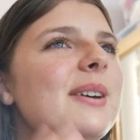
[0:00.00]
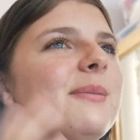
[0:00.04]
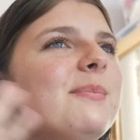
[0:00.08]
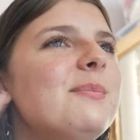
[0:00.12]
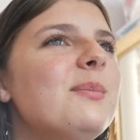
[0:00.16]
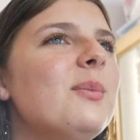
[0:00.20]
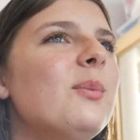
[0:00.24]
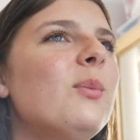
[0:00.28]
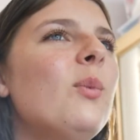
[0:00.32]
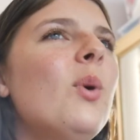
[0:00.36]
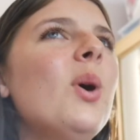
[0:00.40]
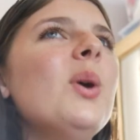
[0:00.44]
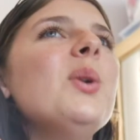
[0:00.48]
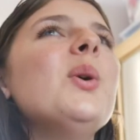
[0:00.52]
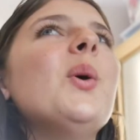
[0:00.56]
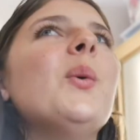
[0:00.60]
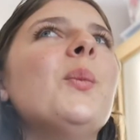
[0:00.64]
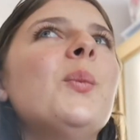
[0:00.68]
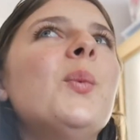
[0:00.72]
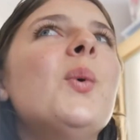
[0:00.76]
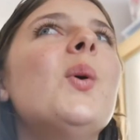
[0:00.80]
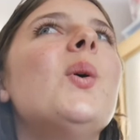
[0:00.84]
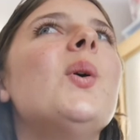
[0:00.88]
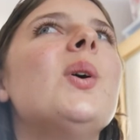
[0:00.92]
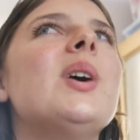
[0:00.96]
mean,
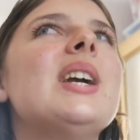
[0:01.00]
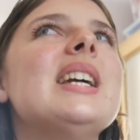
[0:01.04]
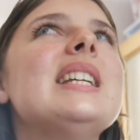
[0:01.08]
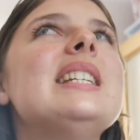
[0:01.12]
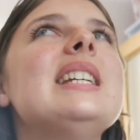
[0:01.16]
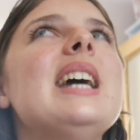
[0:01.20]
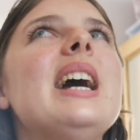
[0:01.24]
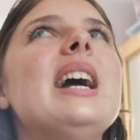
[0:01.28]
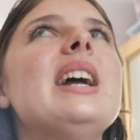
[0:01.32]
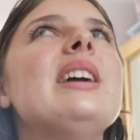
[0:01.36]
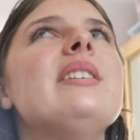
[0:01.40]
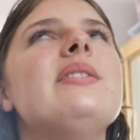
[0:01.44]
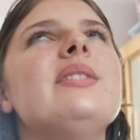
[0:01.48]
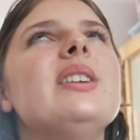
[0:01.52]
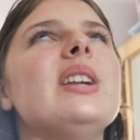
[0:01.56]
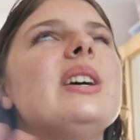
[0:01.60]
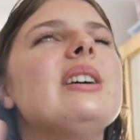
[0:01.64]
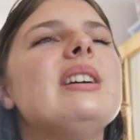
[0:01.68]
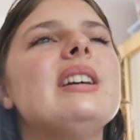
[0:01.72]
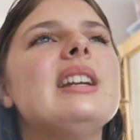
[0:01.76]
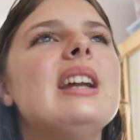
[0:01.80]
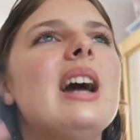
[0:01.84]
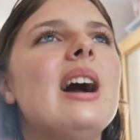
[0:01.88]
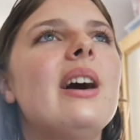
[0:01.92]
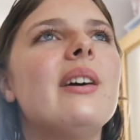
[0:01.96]
1 walk a day for
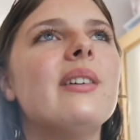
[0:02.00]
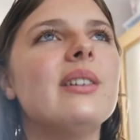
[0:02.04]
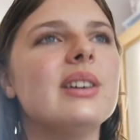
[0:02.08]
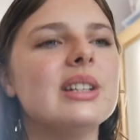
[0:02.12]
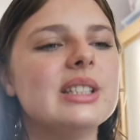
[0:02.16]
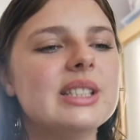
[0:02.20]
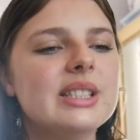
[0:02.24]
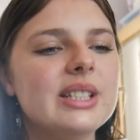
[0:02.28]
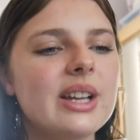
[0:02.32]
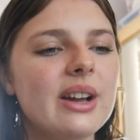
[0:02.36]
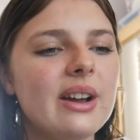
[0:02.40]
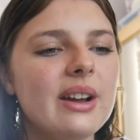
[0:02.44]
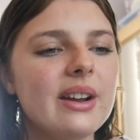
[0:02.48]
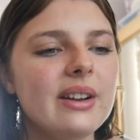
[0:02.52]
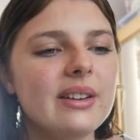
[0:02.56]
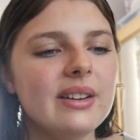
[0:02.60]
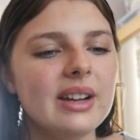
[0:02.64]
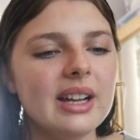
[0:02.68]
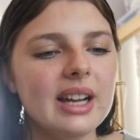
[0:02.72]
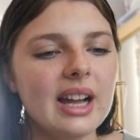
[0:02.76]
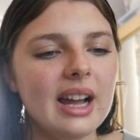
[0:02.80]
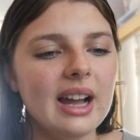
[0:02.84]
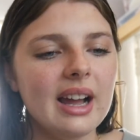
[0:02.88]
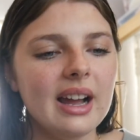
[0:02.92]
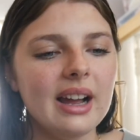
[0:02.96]
like an hour or so,
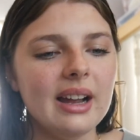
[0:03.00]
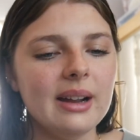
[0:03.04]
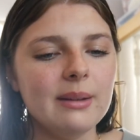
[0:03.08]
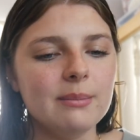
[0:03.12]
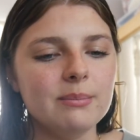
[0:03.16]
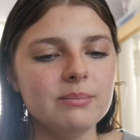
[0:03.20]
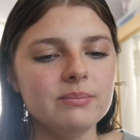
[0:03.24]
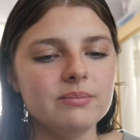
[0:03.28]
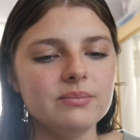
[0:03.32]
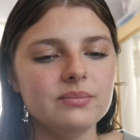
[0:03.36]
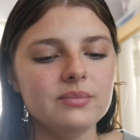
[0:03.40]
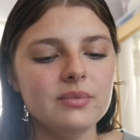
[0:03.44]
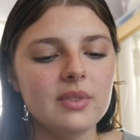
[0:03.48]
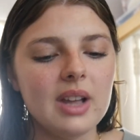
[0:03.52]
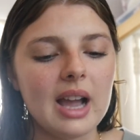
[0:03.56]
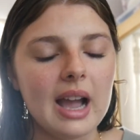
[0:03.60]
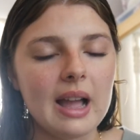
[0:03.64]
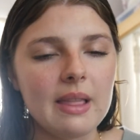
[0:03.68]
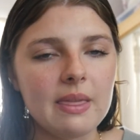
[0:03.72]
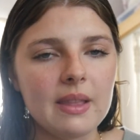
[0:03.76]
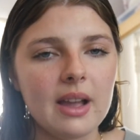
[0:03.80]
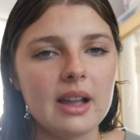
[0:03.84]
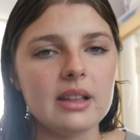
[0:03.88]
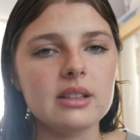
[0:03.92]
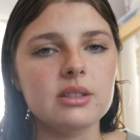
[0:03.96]
and
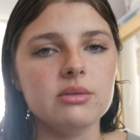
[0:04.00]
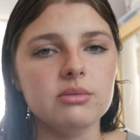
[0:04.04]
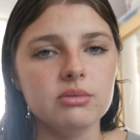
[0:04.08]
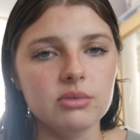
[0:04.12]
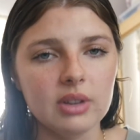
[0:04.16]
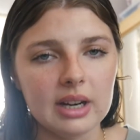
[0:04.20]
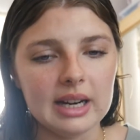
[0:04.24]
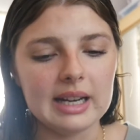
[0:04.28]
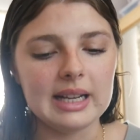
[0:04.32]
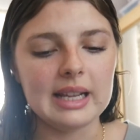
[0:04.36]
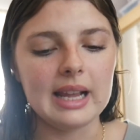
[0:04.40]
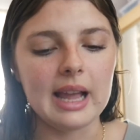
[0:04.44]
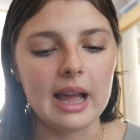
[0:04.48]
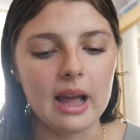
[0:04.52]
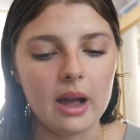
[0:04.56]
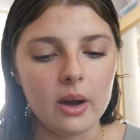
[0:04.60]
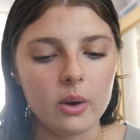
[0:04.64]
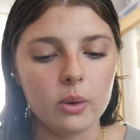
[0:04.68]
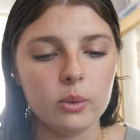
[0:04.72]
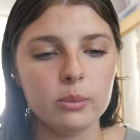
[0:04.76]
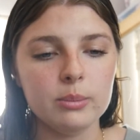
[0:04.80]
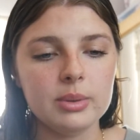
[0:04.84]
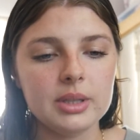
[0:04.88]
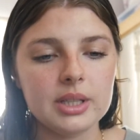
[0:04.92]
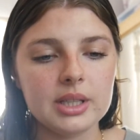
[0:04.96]
that's really
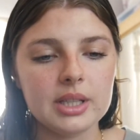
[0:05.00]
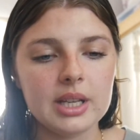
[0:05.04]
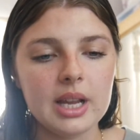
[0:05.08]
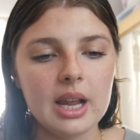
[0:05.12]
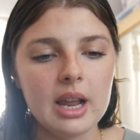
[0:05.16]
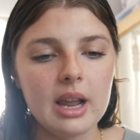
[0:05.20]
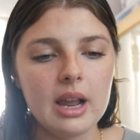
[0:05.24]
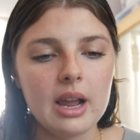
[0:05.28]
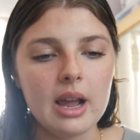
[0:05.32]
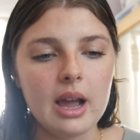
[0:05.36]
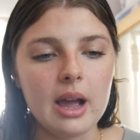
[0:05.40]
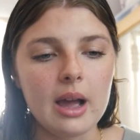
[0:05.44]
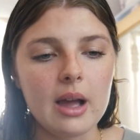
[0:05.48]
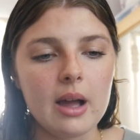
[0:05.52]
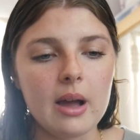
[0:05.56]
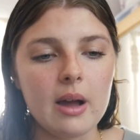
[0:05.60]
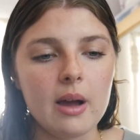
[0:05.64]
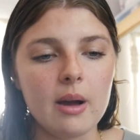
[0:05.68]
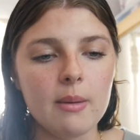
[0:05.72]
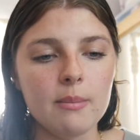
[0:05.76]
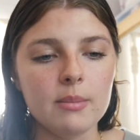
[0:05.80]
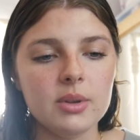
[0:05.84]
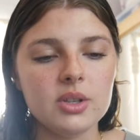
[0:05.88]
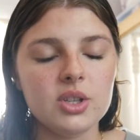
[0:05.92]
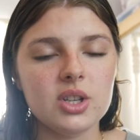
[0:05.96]
helped,
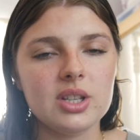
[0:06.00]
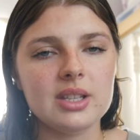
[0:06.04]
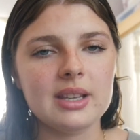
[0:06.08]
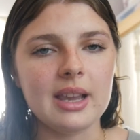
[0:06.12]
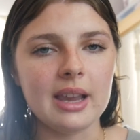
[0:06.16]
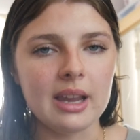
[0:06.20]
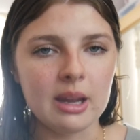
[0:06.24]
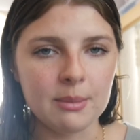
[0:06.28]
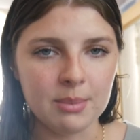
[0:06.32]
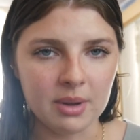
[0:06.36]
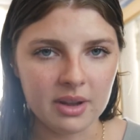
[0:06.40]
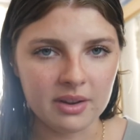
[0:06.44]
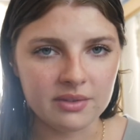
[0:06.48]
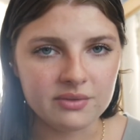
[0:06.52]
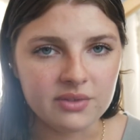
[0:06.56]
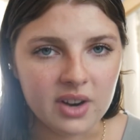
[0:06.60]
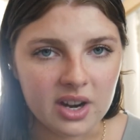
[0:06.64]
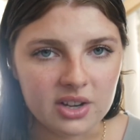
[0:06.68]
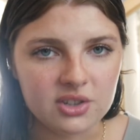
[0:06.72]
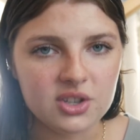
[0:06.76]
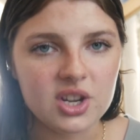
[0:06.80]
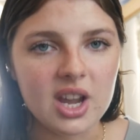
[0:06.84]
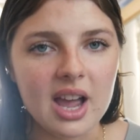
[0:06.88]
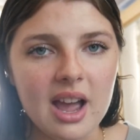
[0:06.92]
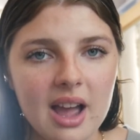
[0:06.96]
just getting a bit of
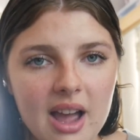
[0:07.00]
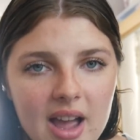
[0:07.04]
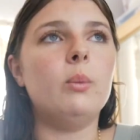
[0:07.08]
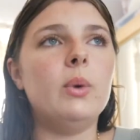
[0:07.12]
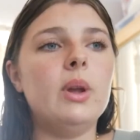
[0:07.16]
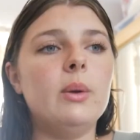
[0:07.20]
fresh air.